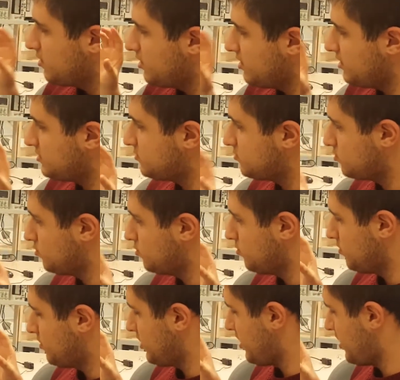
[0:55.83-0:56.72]
is
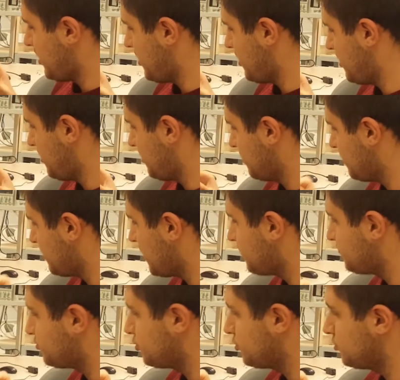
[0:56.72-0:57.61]
to
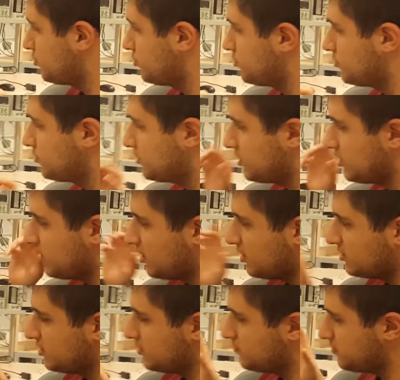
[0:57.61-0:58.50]
capture the
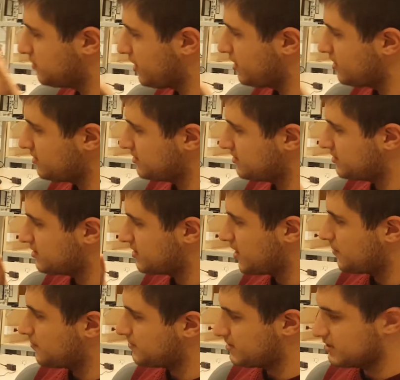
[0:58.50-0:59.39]
other player's
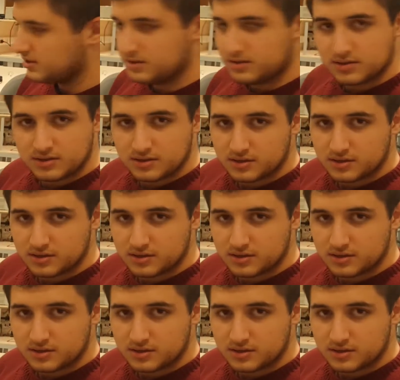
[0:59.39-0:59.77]
capital,